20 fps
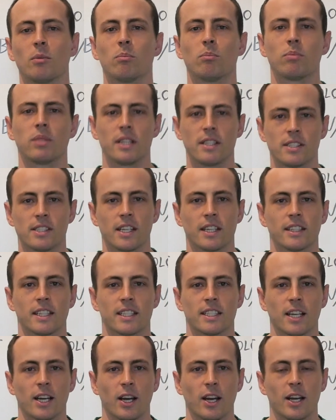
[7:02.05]
please take the
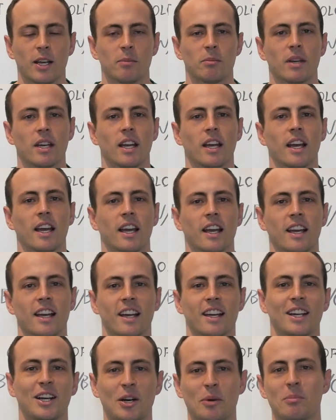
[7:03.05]
time
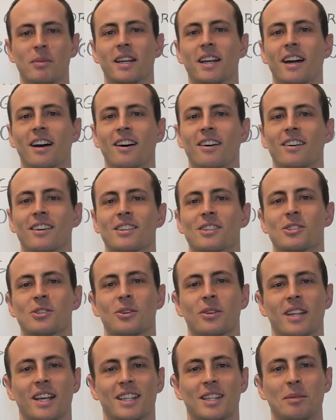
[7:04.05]
and help me out so
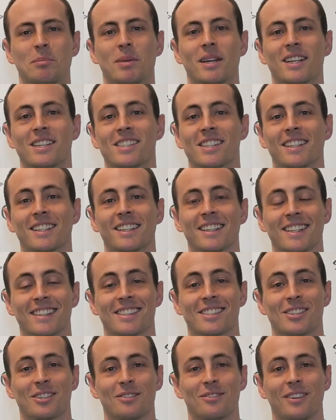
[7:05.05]
that the Pigeon can
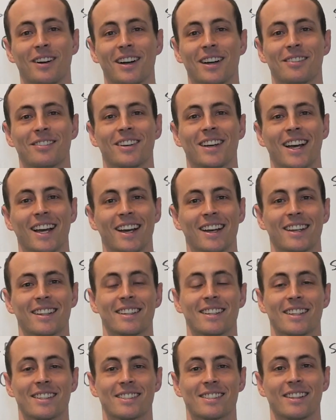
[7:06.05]
survive
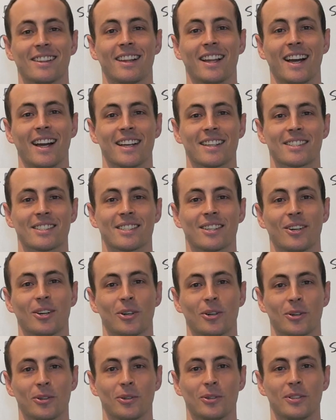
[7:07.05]
this last
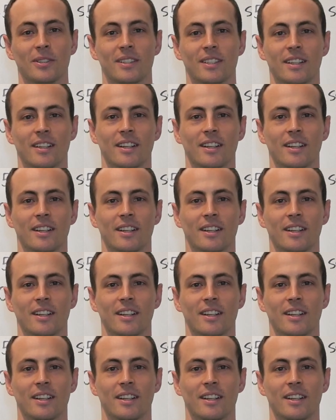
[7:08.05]
hurdle.